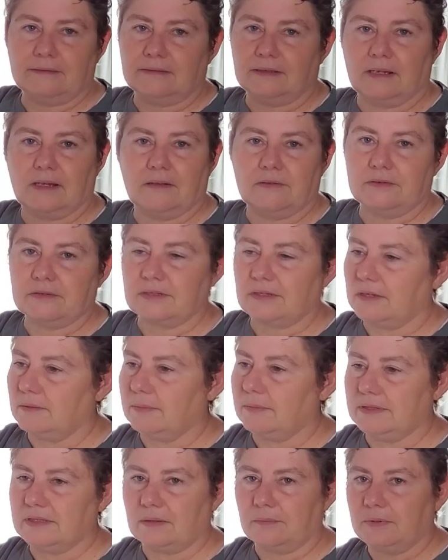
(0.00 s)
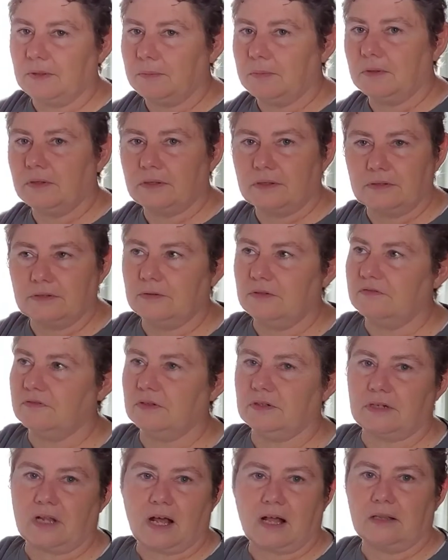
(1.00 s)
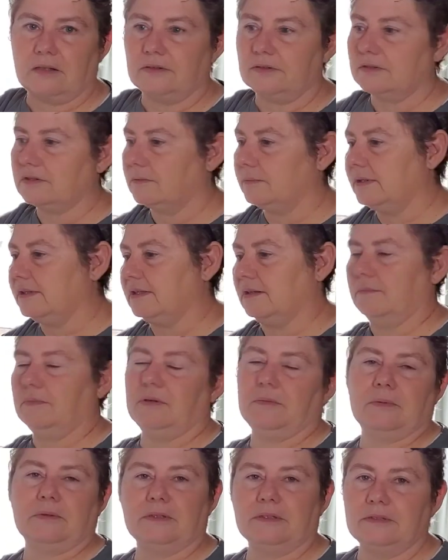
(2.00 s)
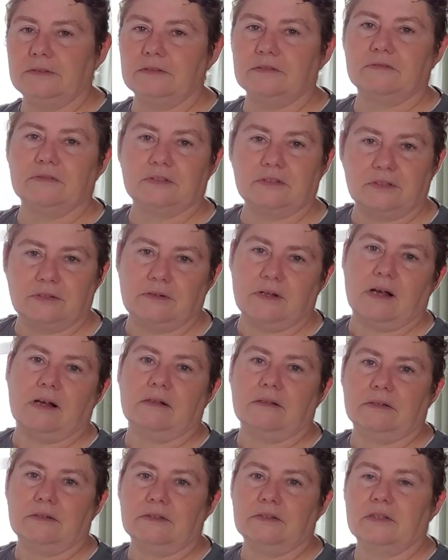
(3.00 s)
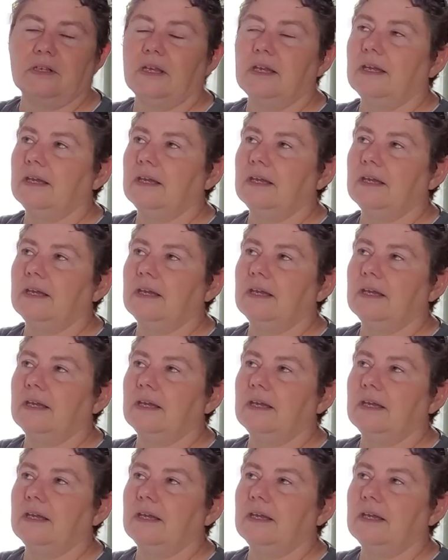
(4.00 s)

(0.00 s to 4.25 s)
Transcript: You know, there's going to be some people that'll do it for $1. There's going to be some people that'll do it for $2.